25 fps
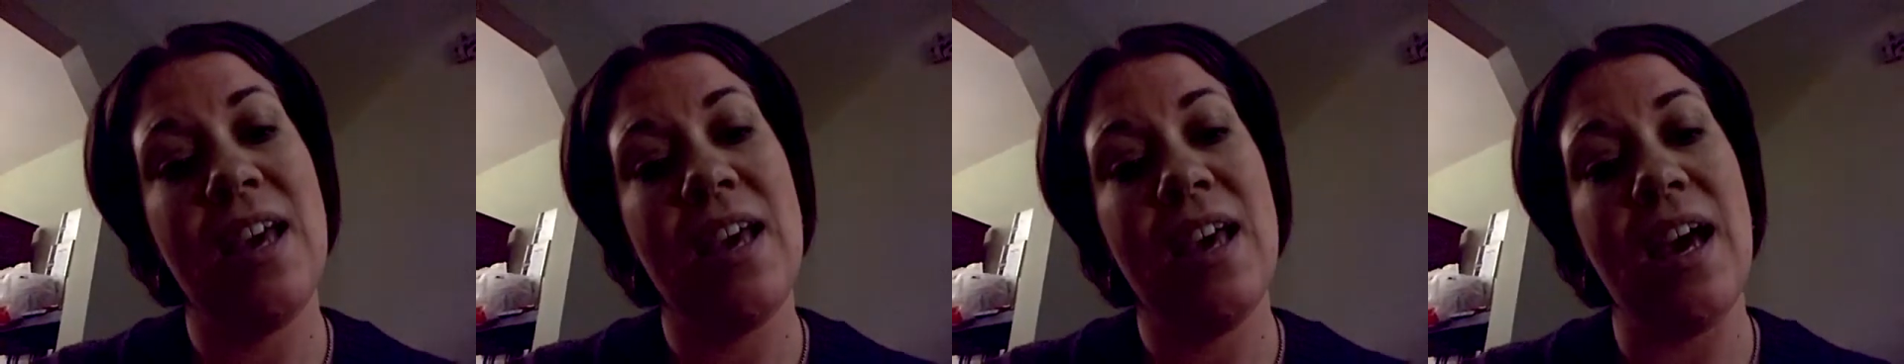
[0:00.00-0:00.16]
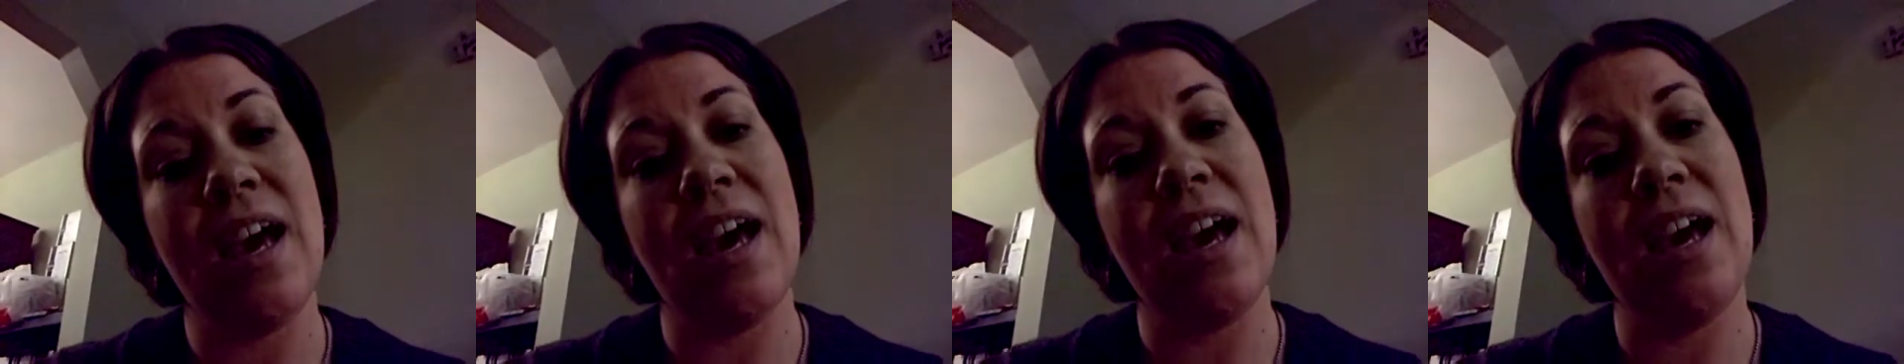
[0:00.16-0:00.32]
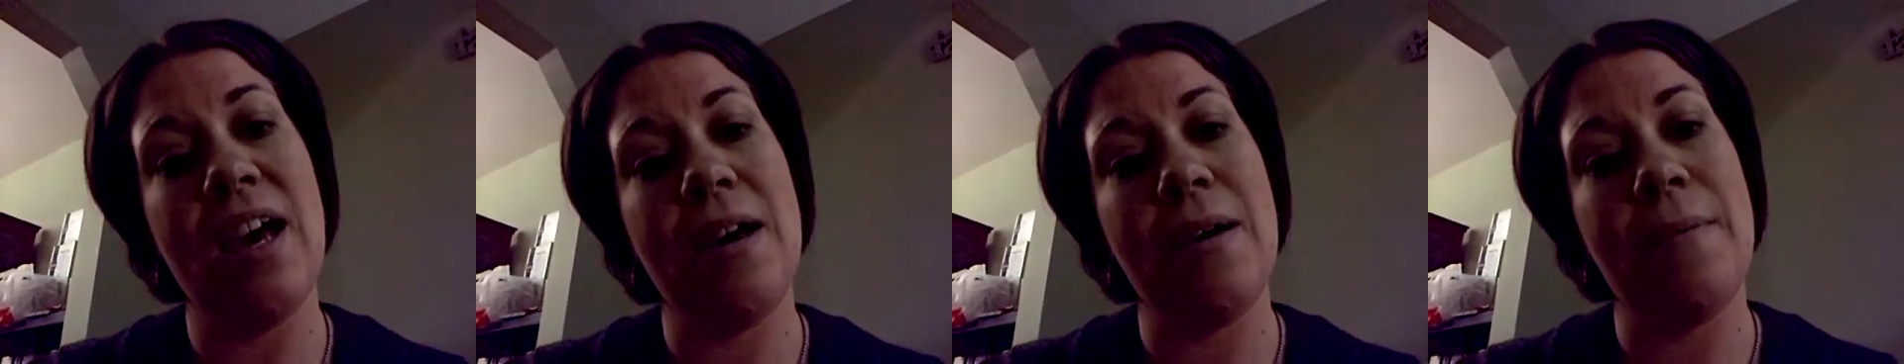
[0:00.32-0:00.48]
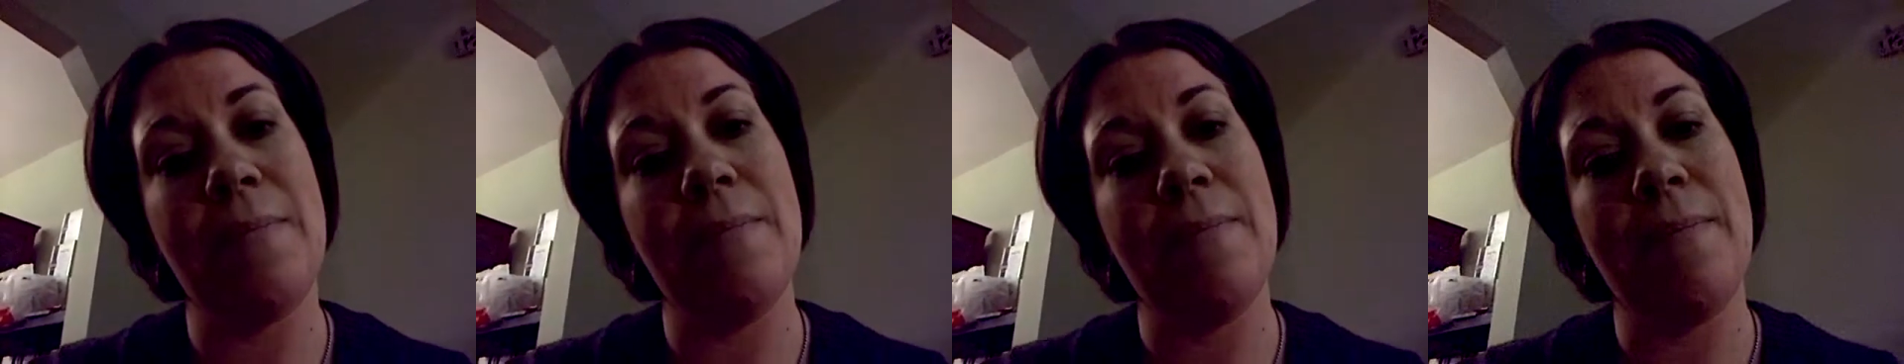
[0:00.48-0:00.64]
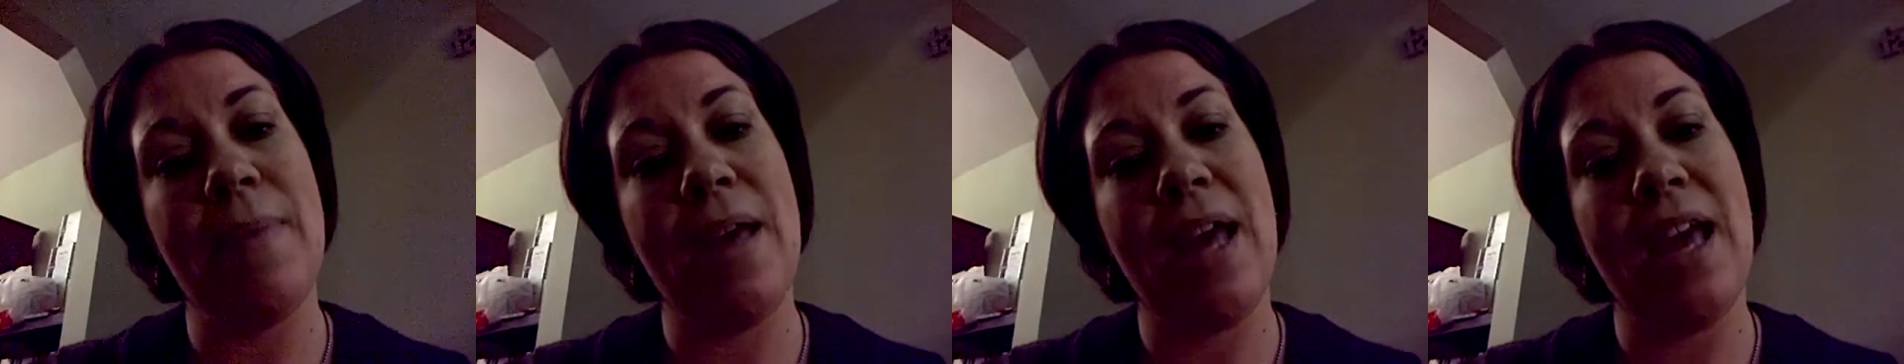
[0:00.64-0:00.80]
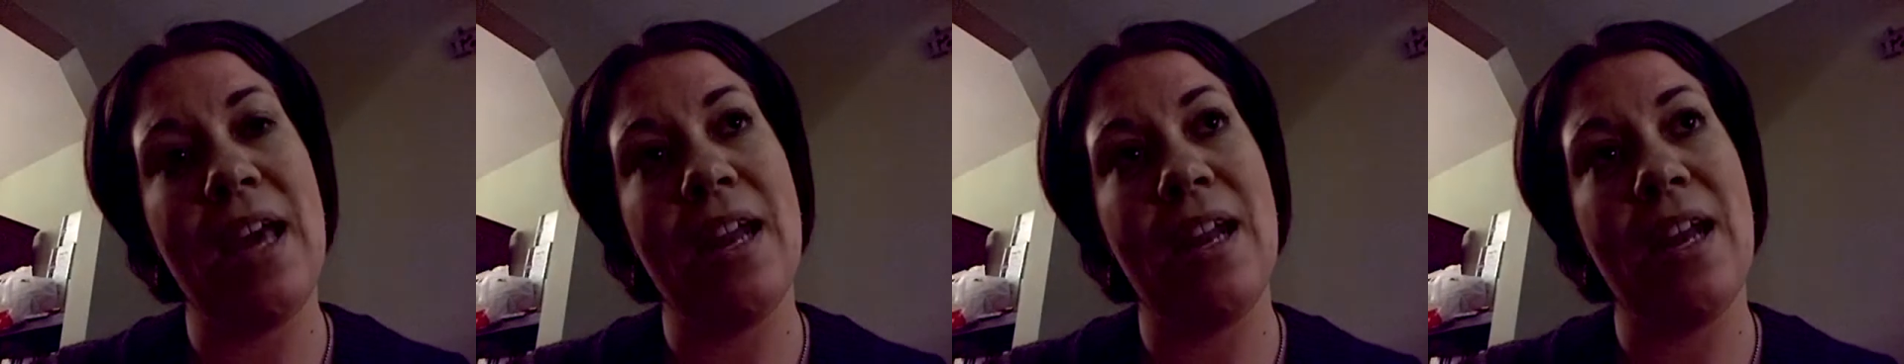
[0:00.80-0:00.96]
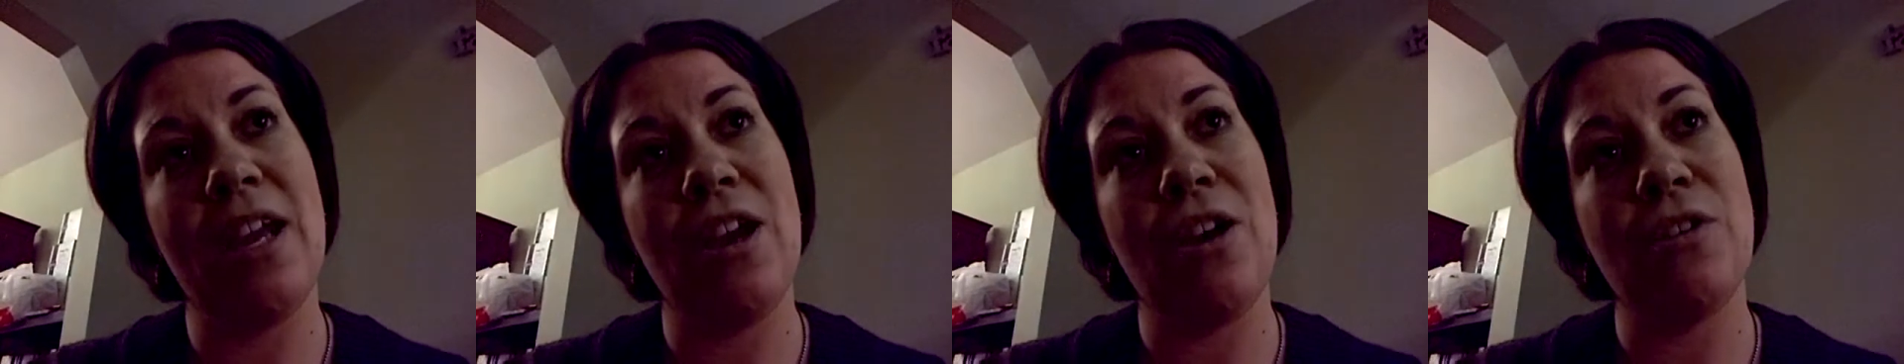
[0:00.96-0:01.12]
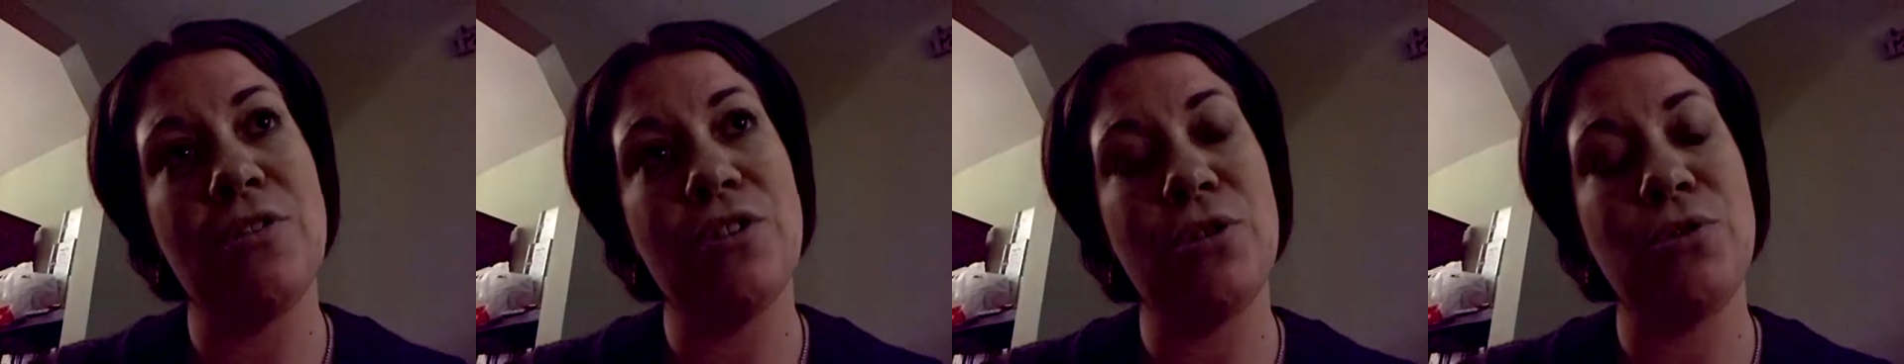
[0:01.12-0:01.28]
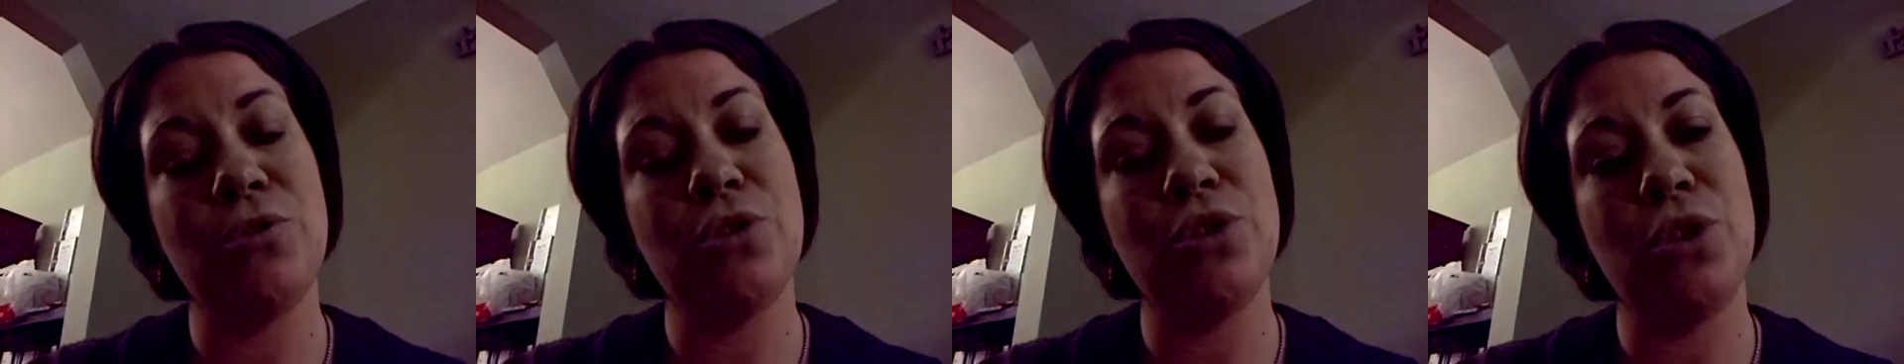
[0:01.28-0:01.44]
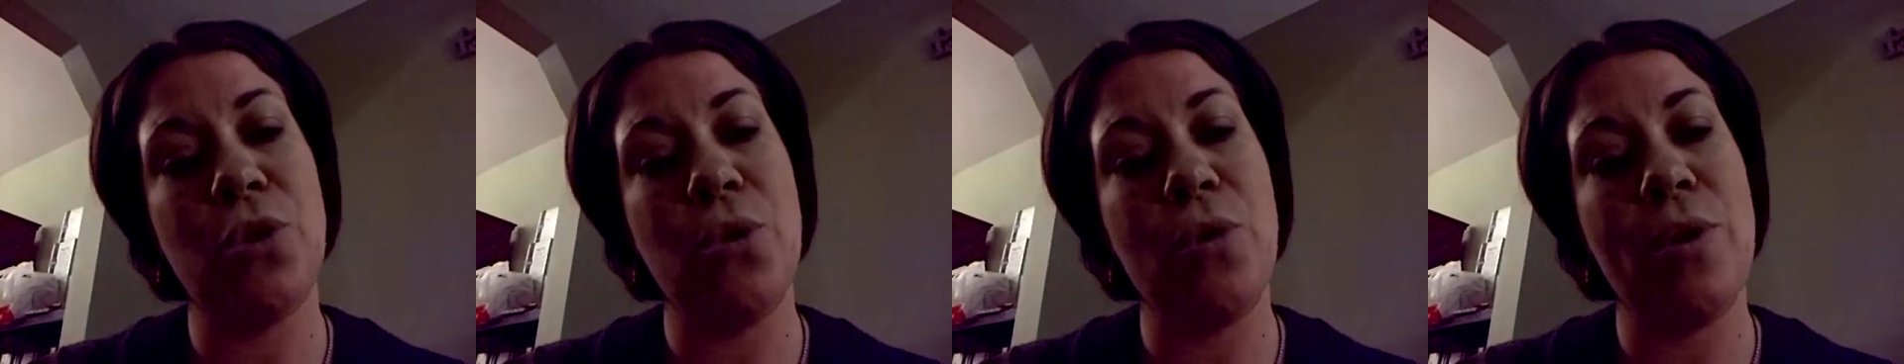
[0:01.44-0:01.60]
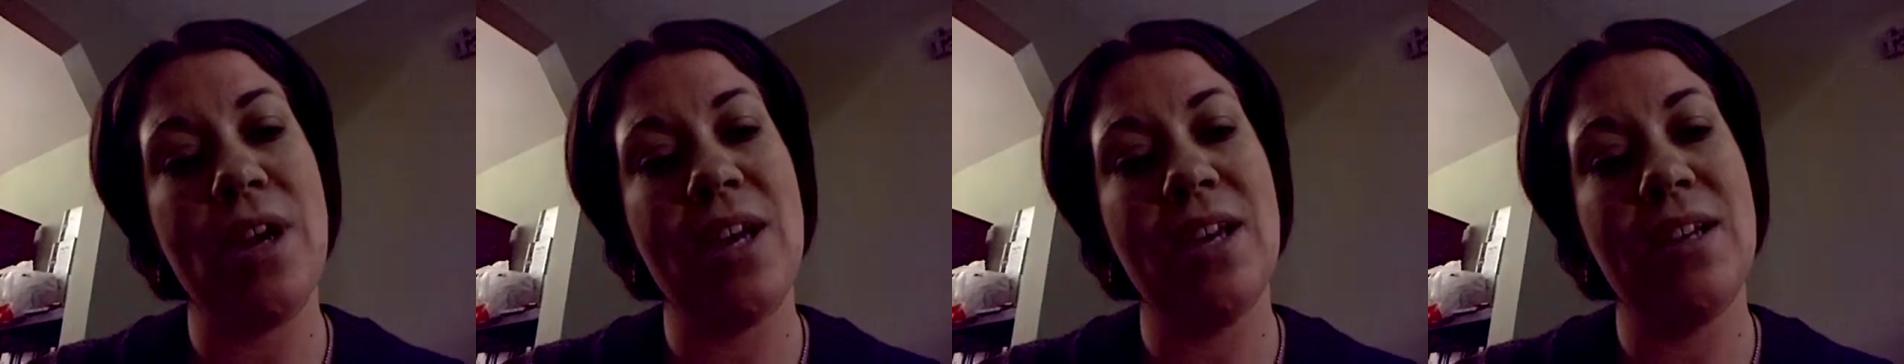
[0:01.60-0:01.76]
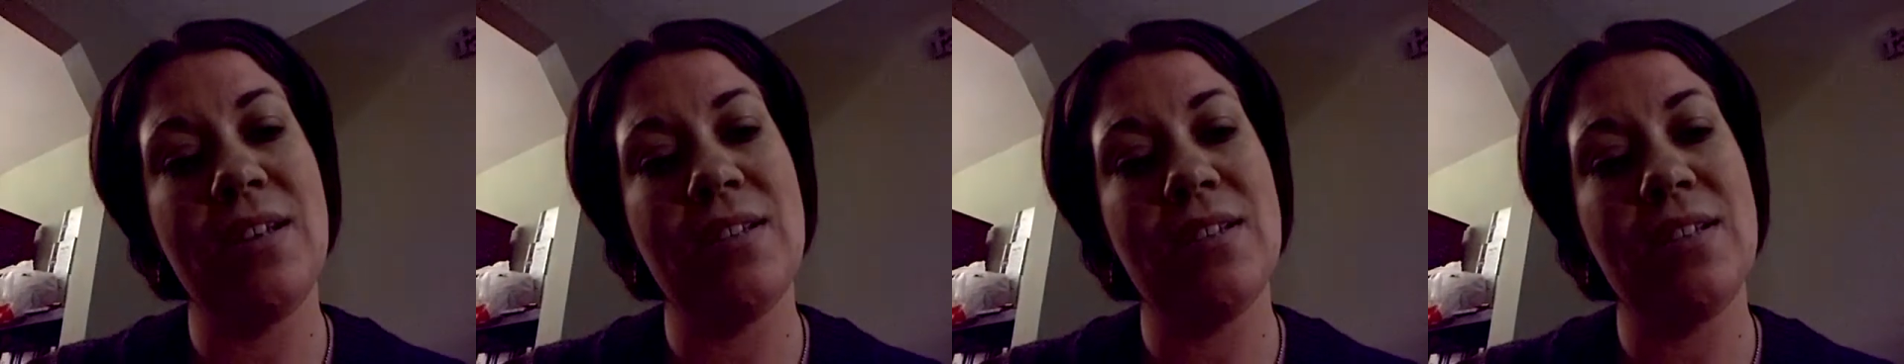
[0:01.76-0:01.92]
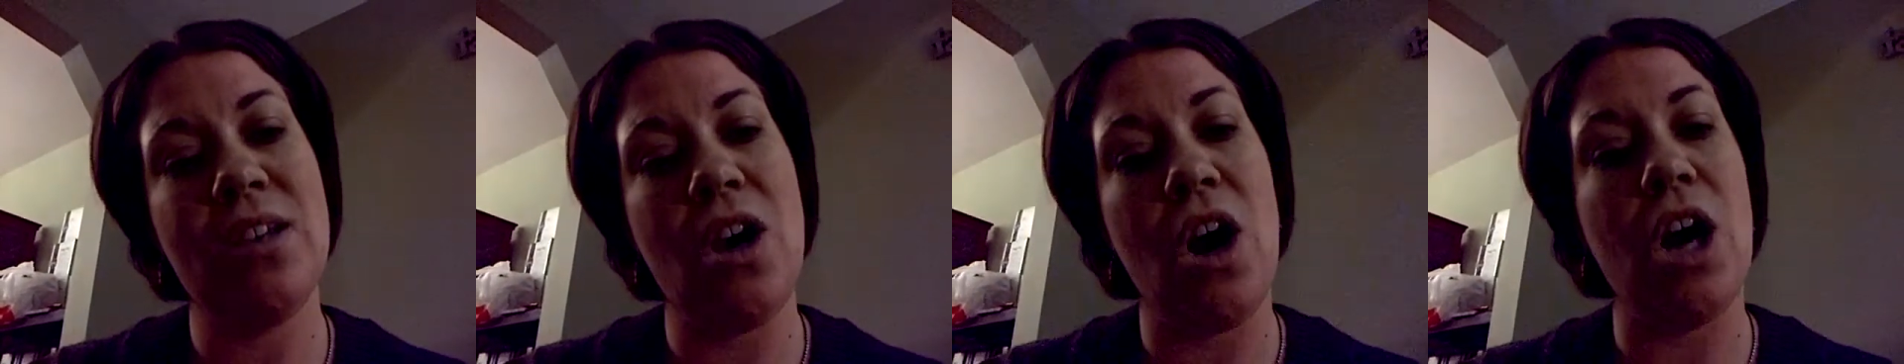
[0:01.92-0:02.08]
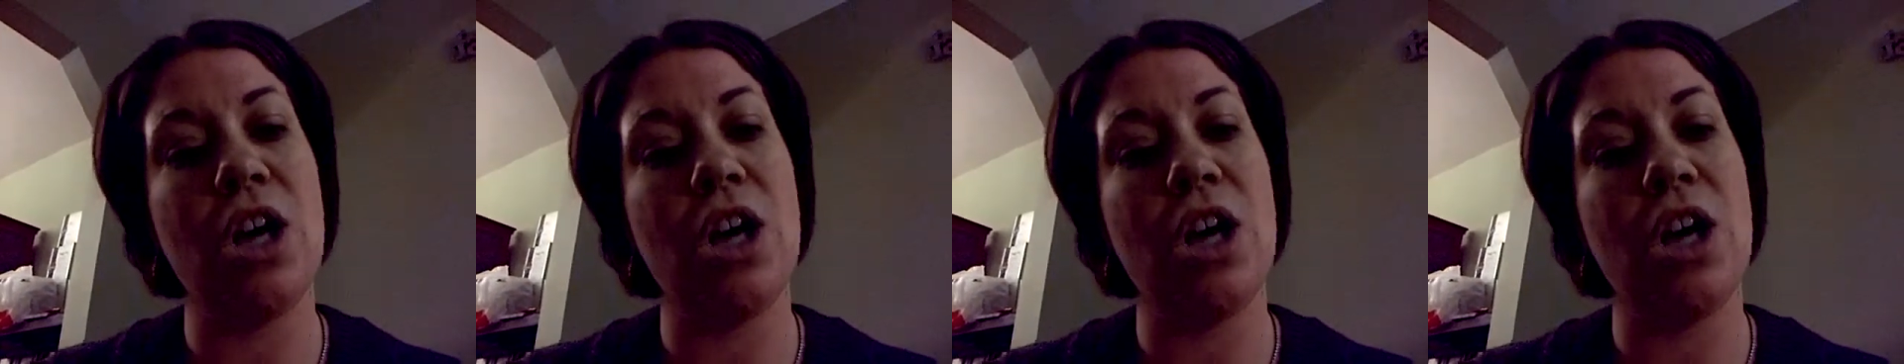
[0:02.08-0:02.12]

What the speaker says: and I also joined